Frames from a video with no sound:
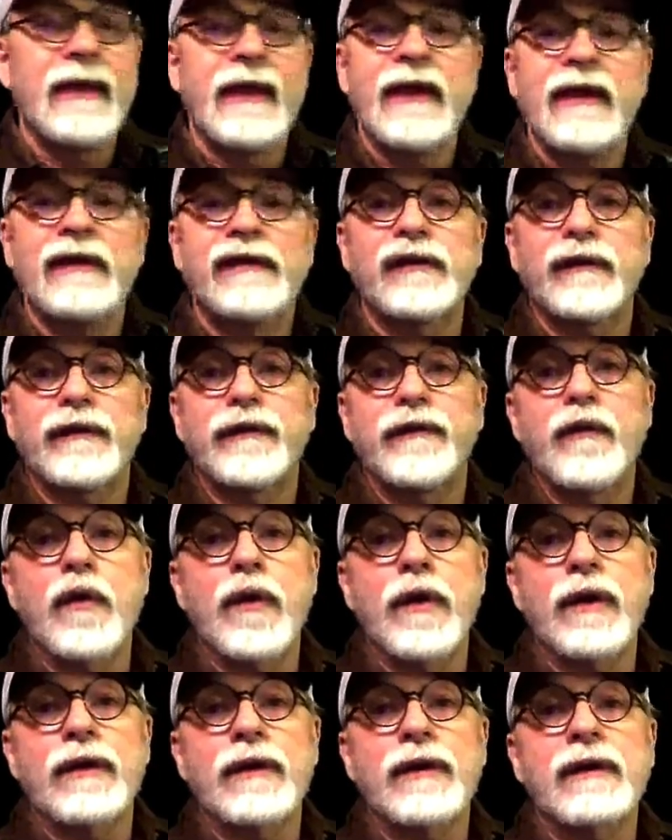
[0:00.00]
It's a
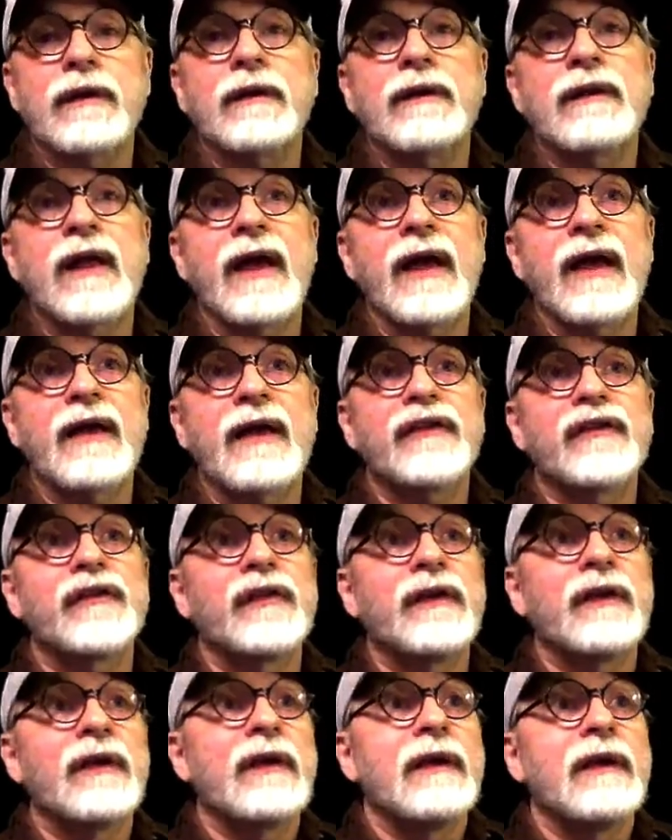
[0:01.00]

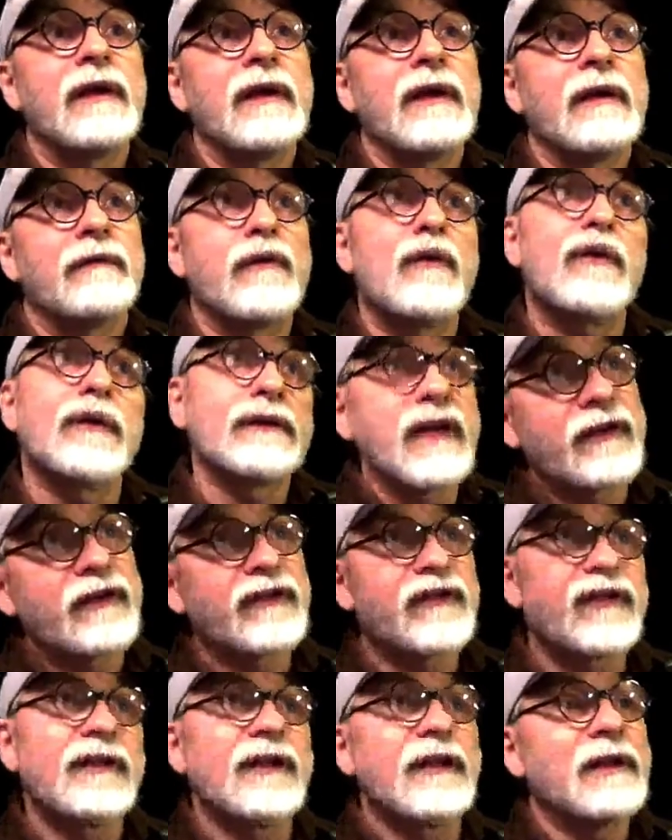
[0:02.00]

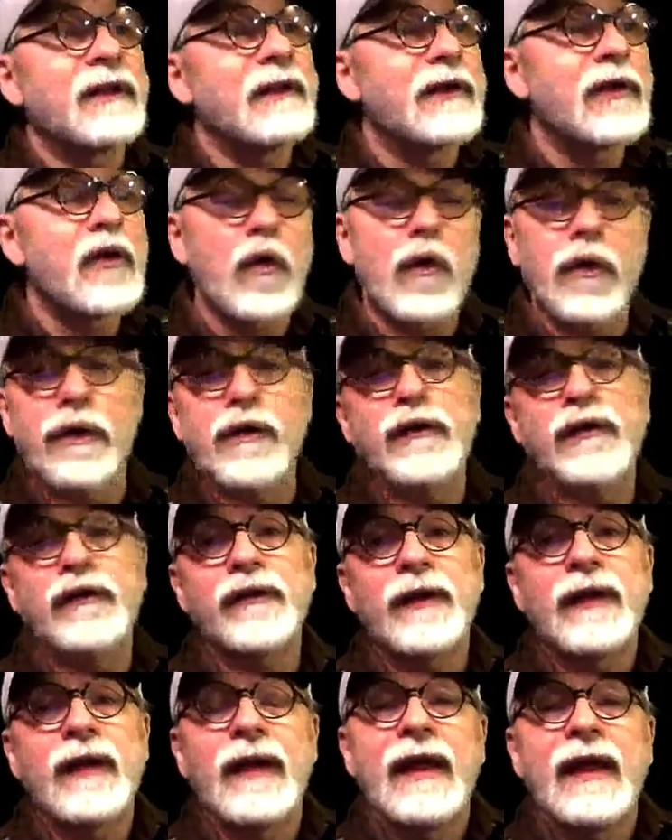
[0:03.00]
4-lesson course.
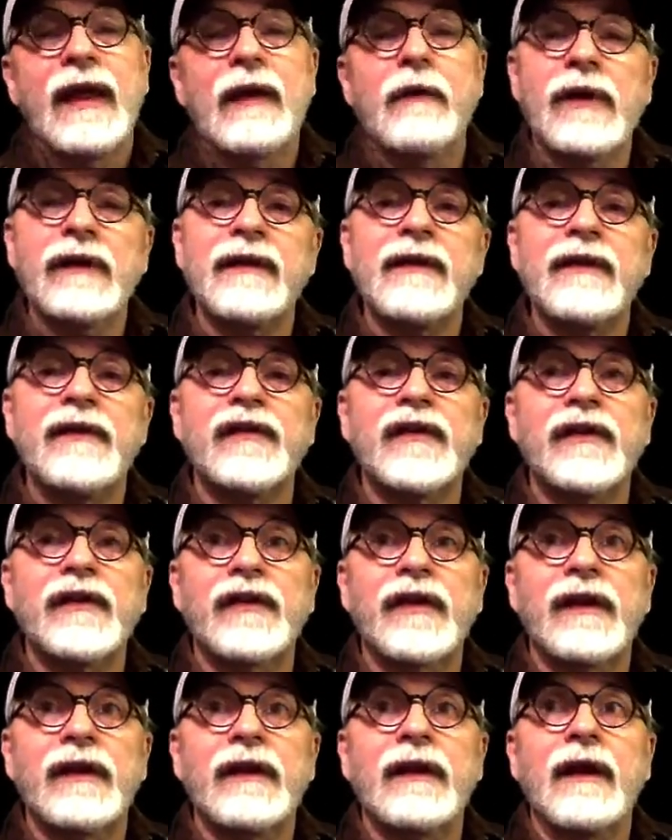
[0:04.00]
And what it is
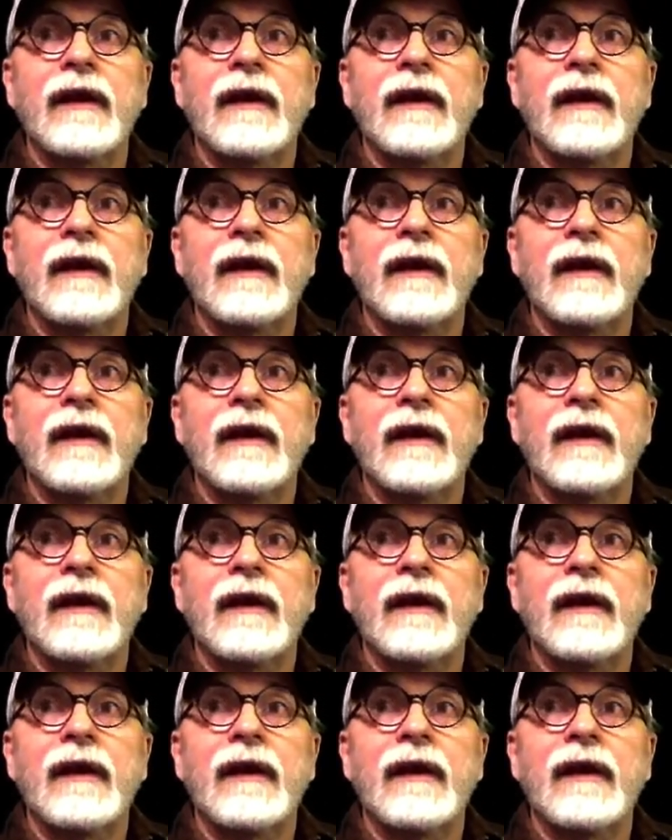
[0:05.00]
a